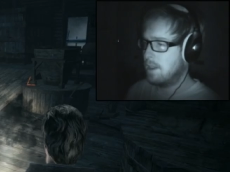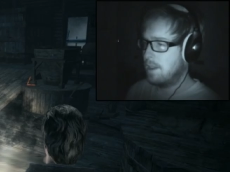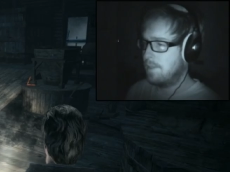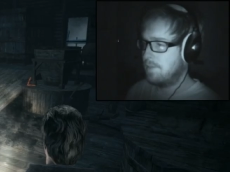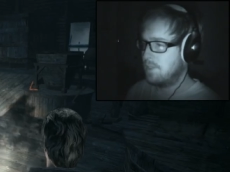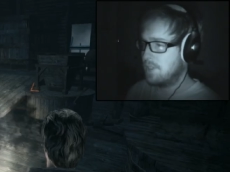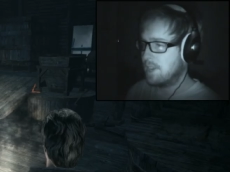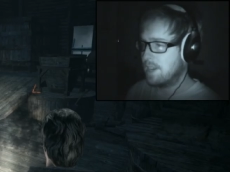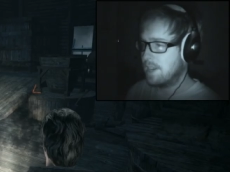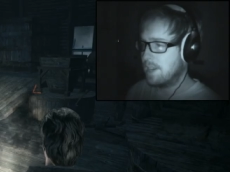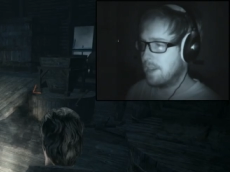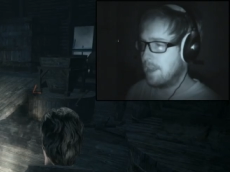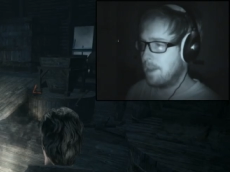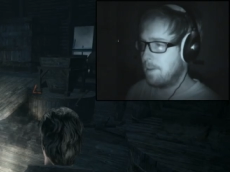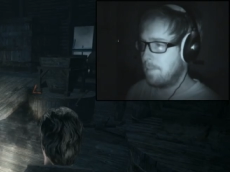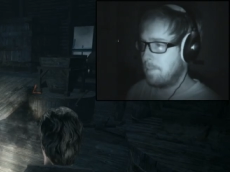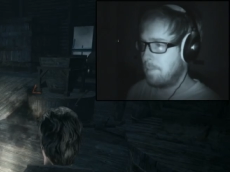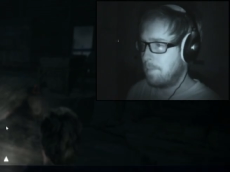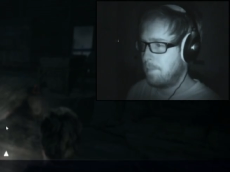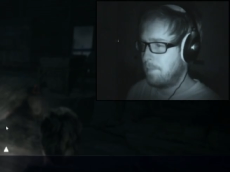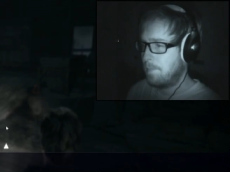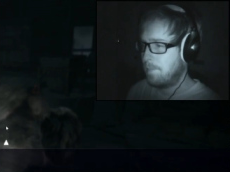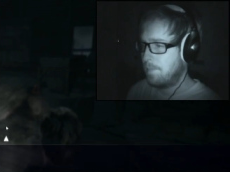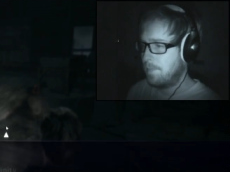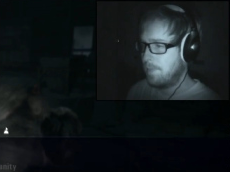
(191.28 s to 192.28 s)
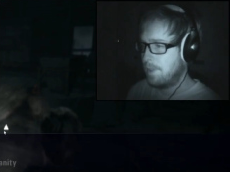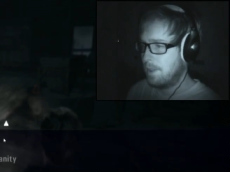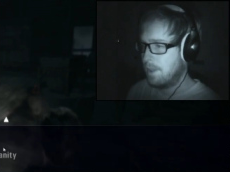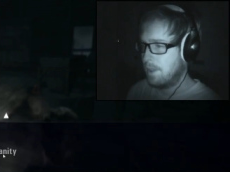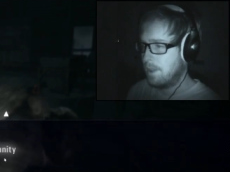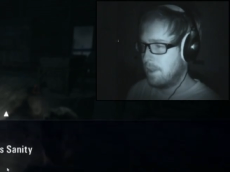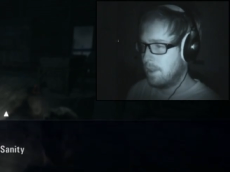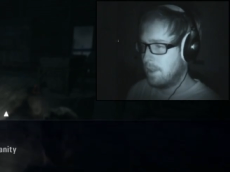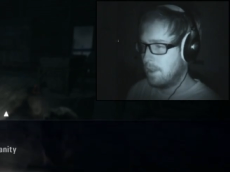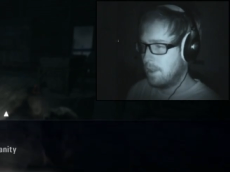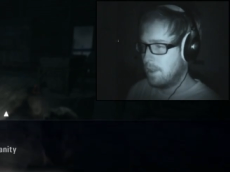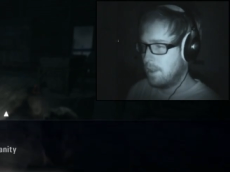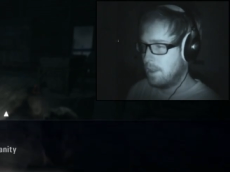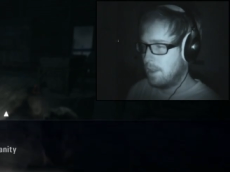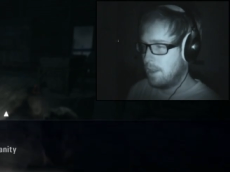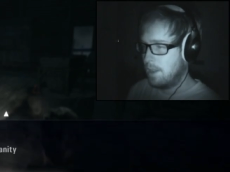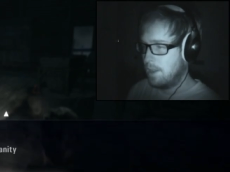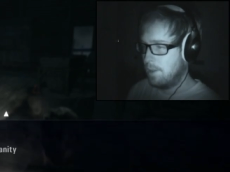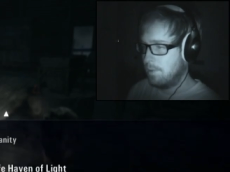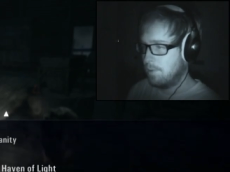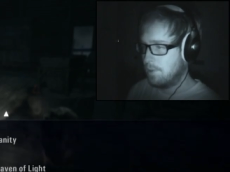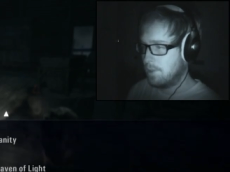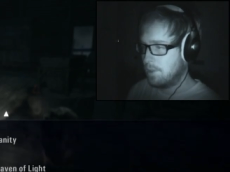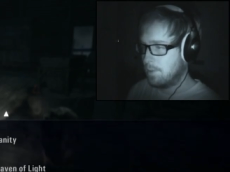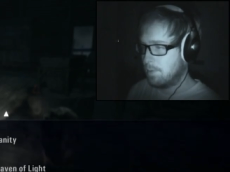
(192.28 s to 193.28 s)
I've seen that.
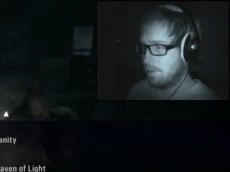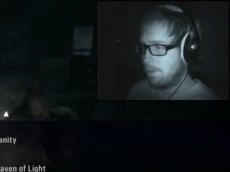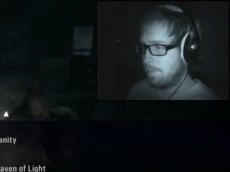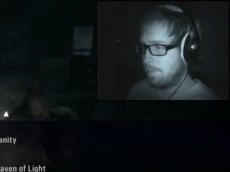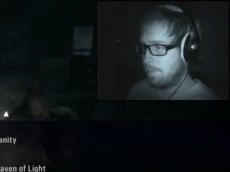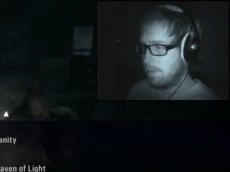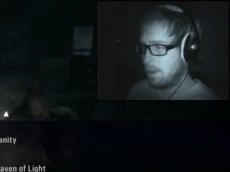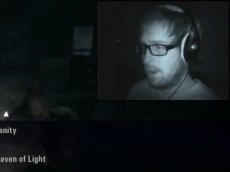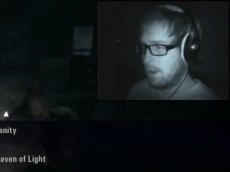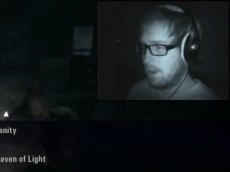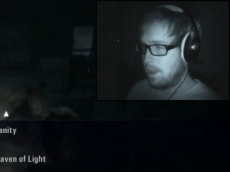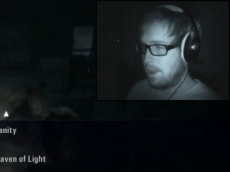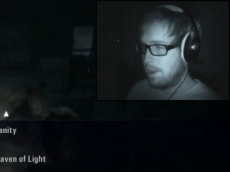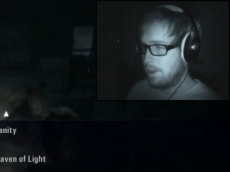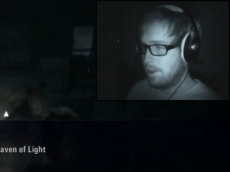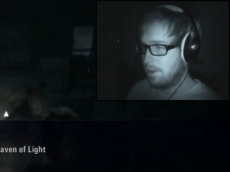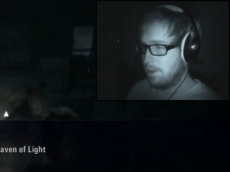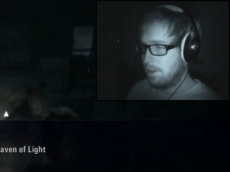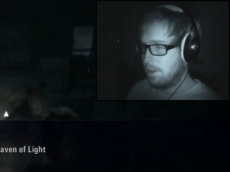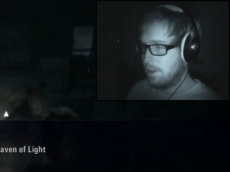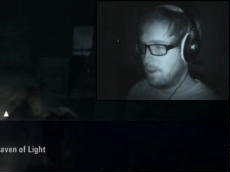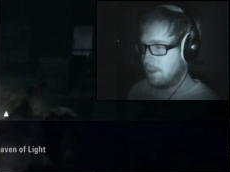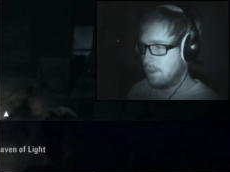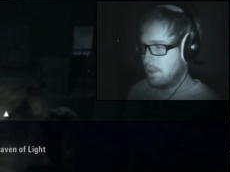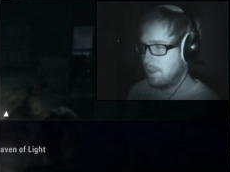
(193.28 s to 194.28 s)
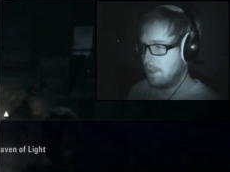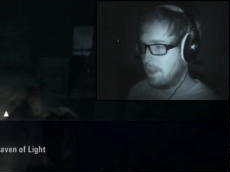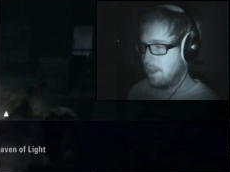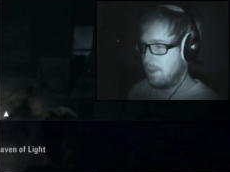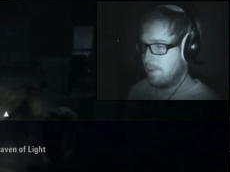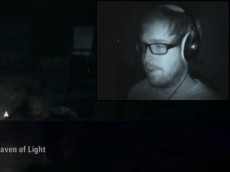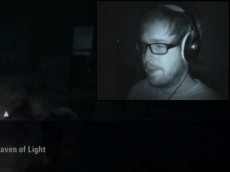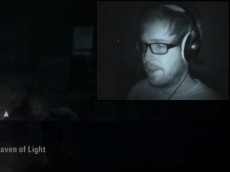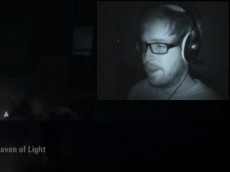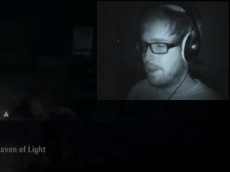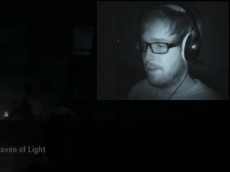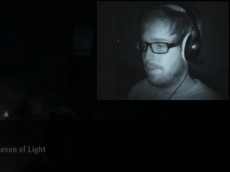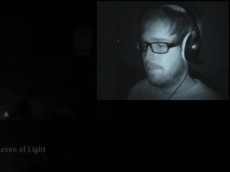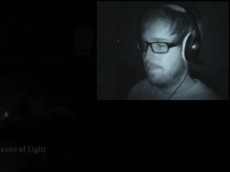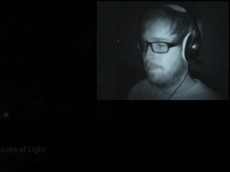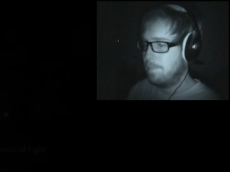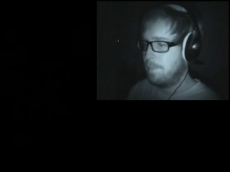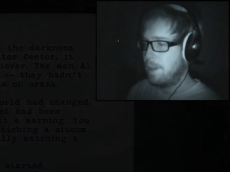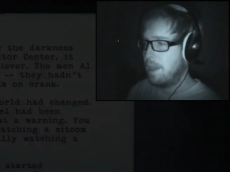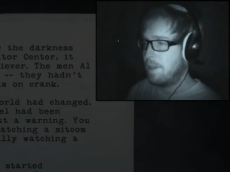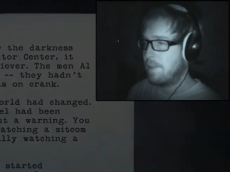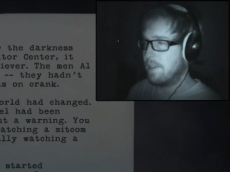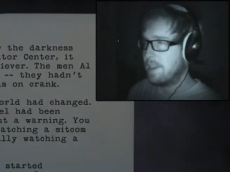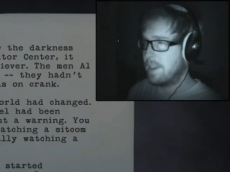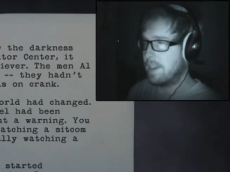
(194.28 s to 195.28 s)
It was the one below. There we go.
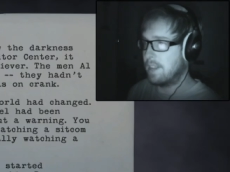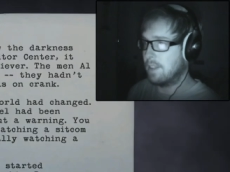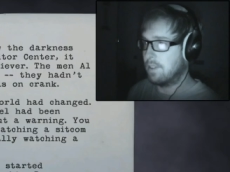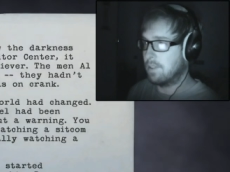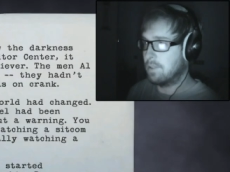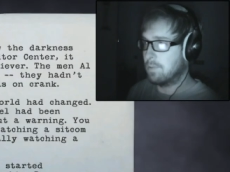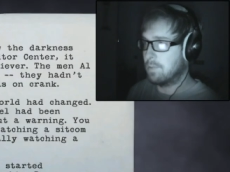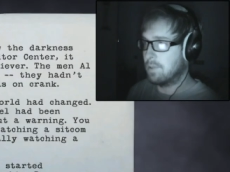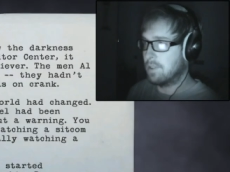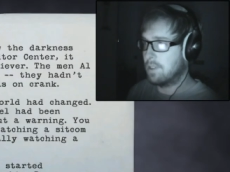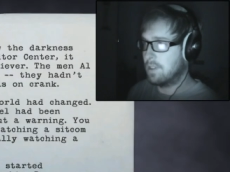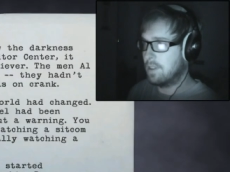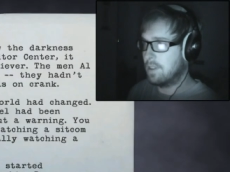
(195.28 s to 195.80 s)
Barry and Eldwood.